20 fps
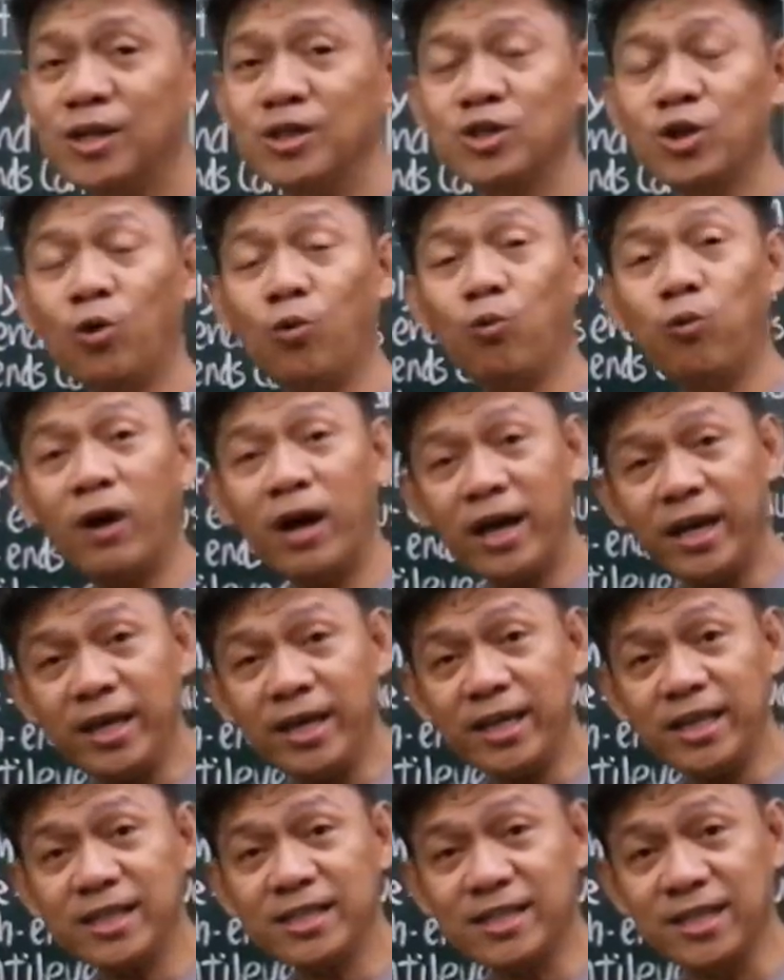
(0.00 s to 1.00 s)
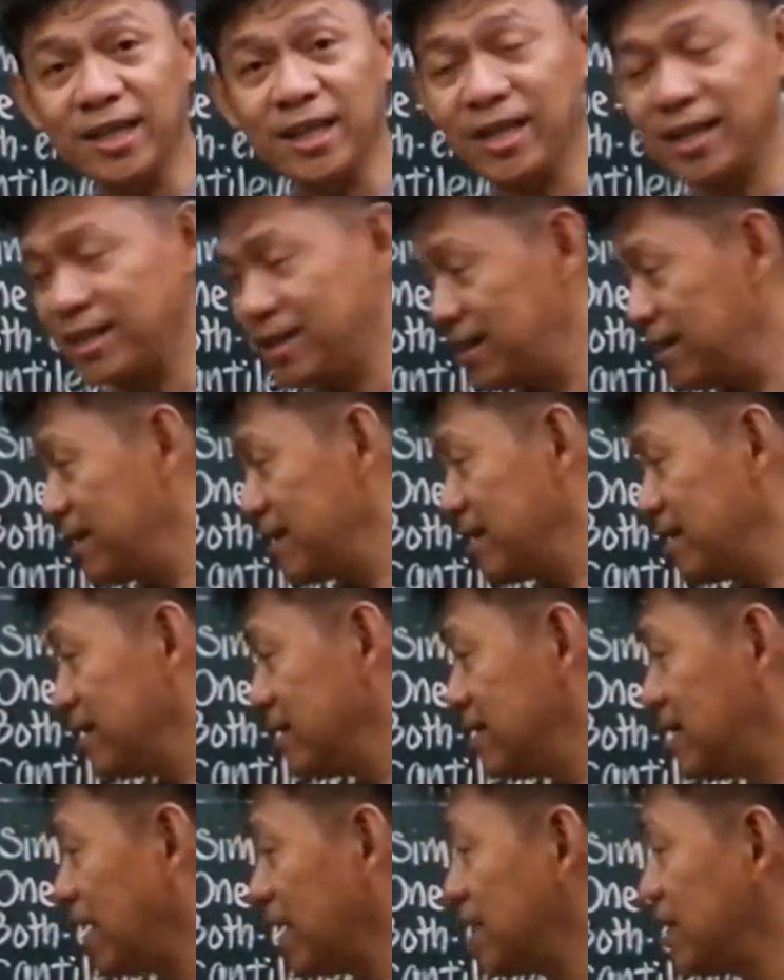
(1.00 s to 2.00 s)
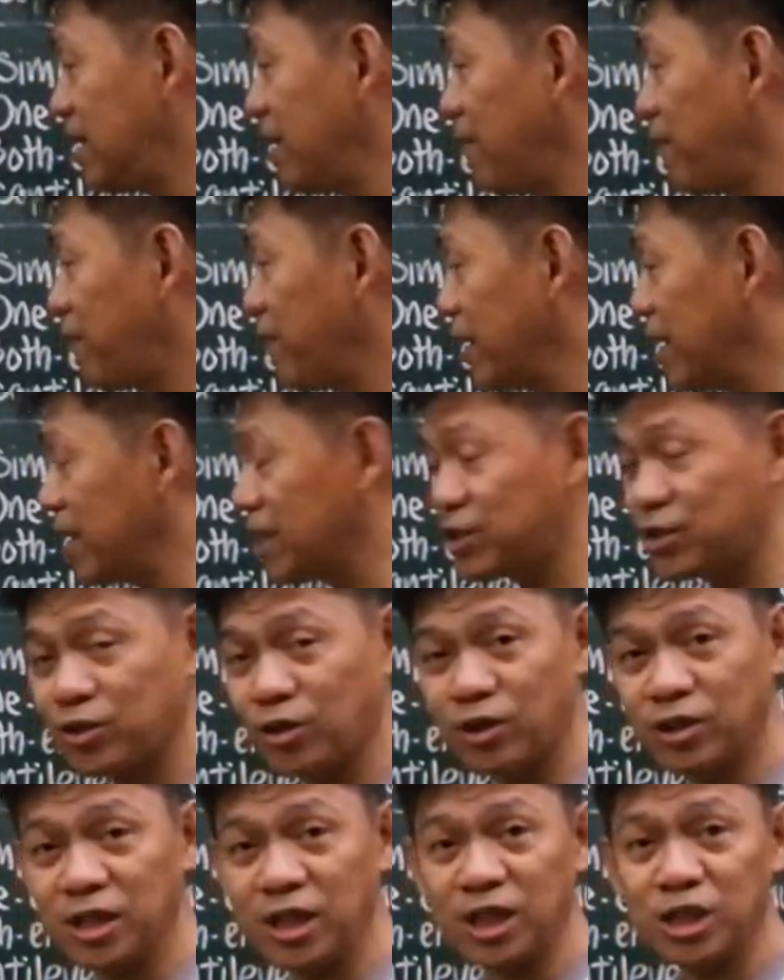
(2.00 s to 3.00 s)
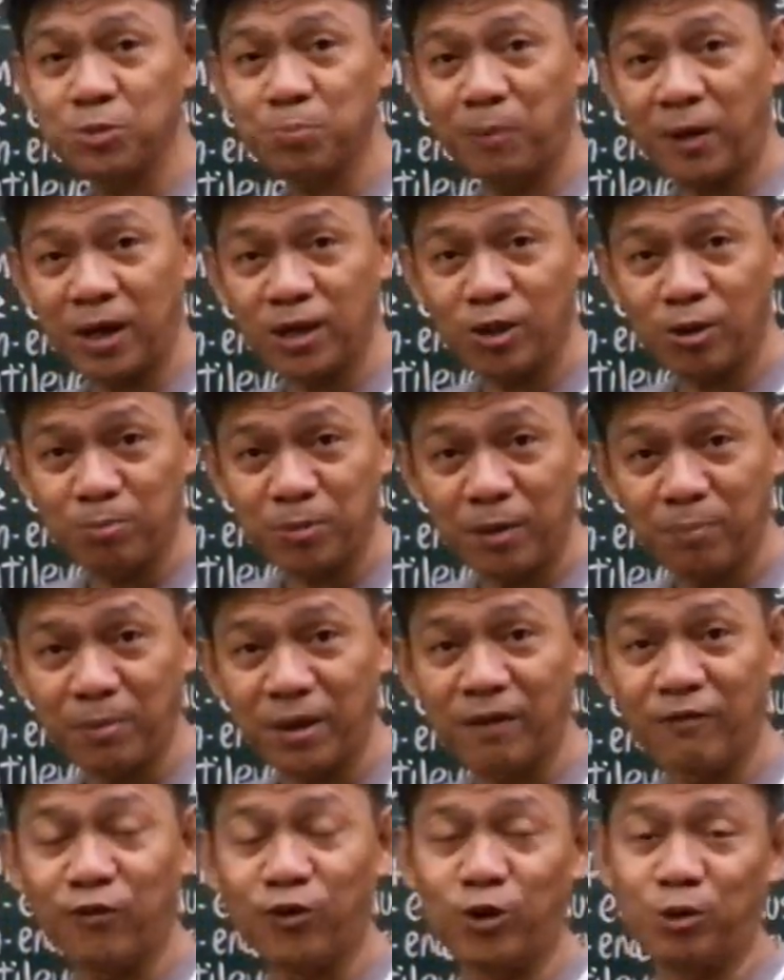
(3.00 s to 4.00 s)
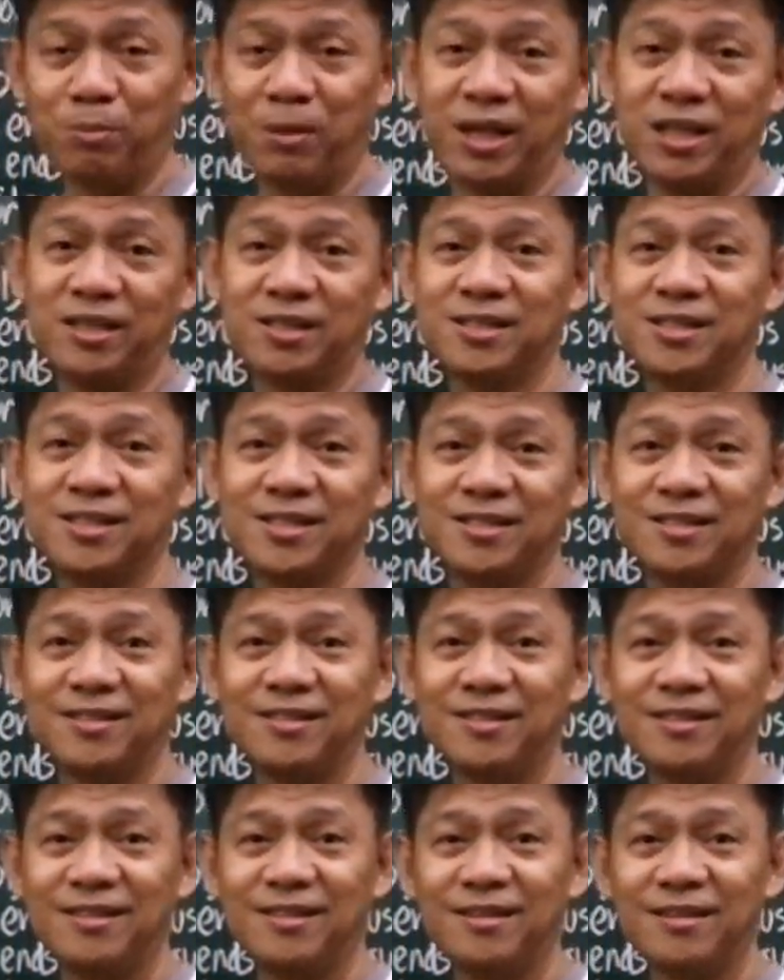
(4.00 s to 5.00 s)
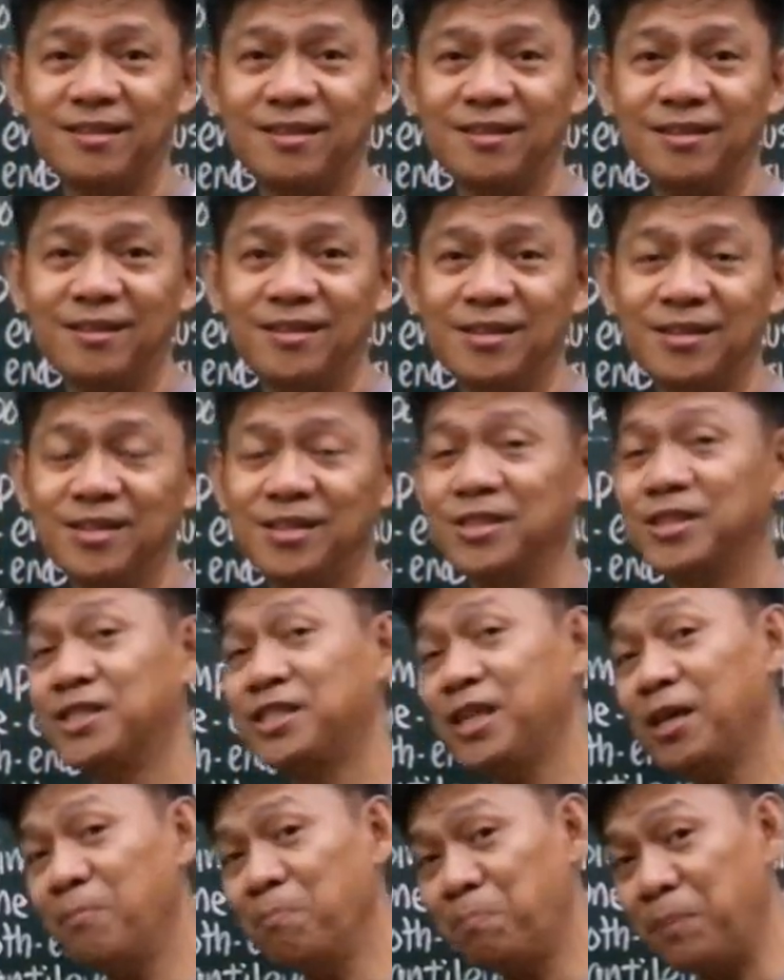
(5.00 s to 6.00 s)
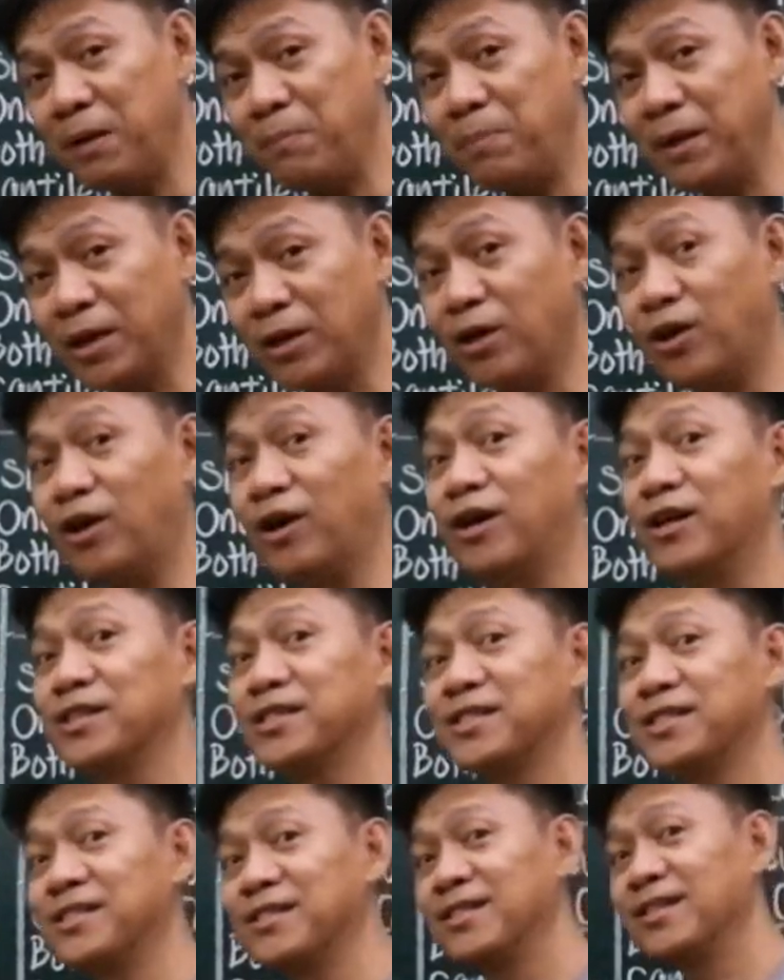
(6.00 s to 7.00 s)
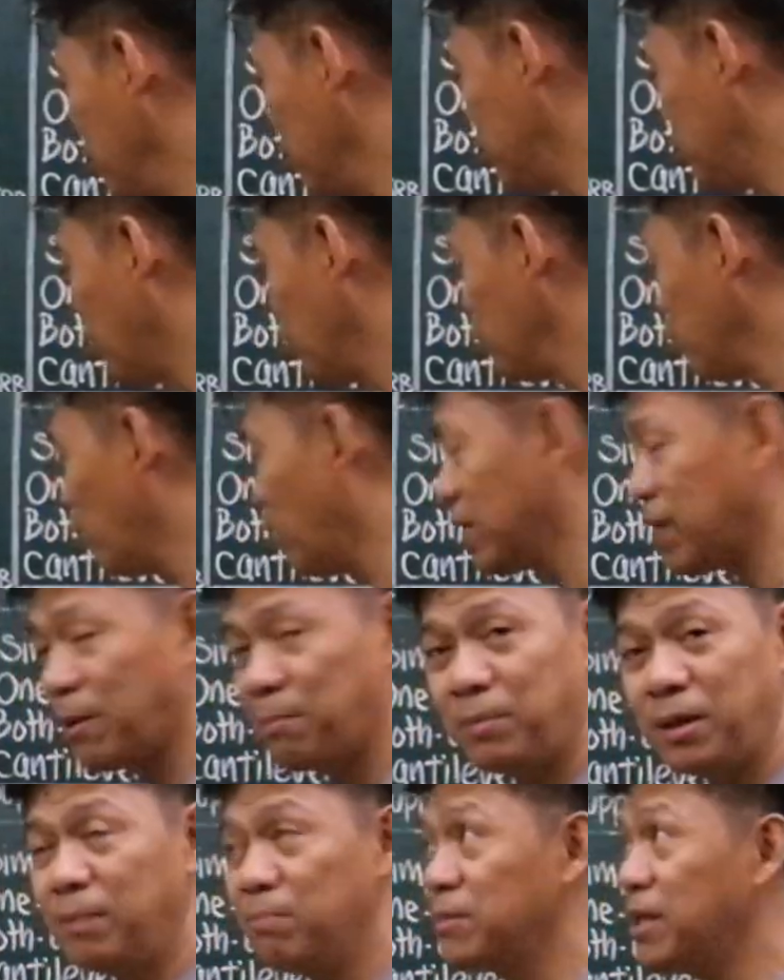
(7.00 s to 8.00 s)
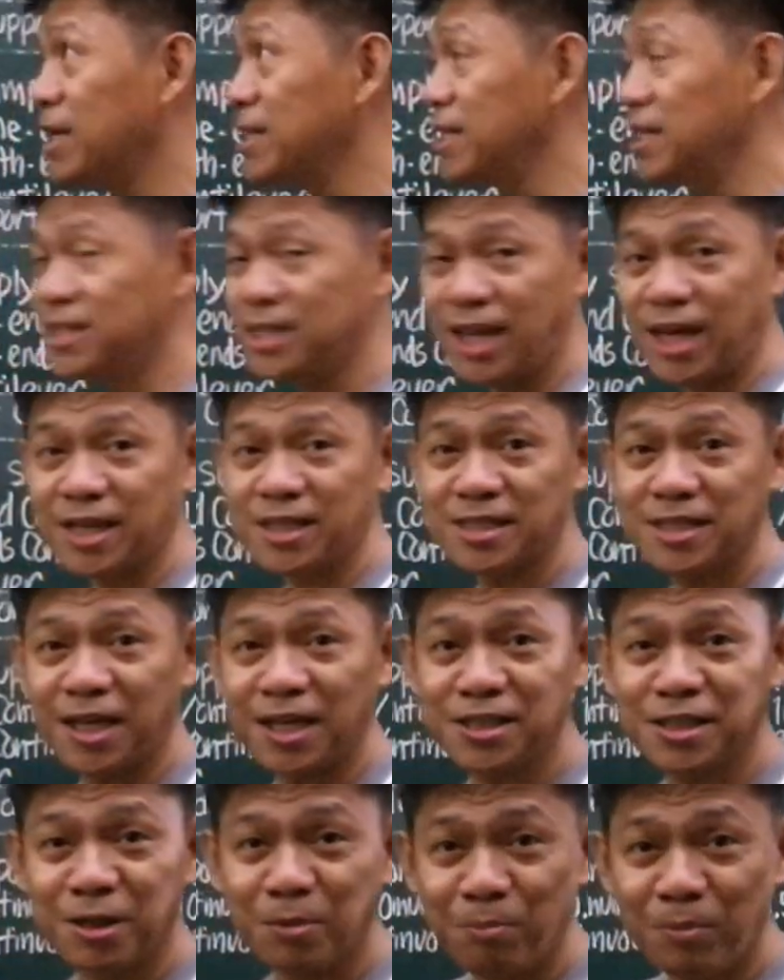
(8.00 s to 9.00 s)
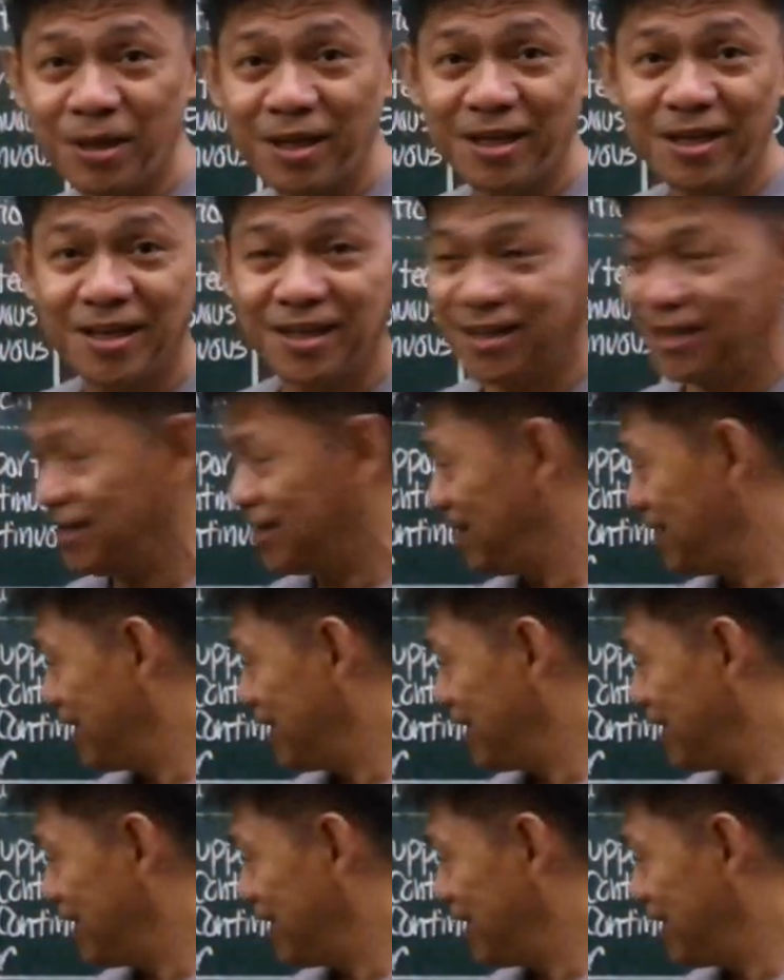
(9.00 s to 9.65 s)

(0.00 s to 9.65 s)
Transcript: So why is it that deflection is part of the performance? Simply because you don't want a beam that is excessively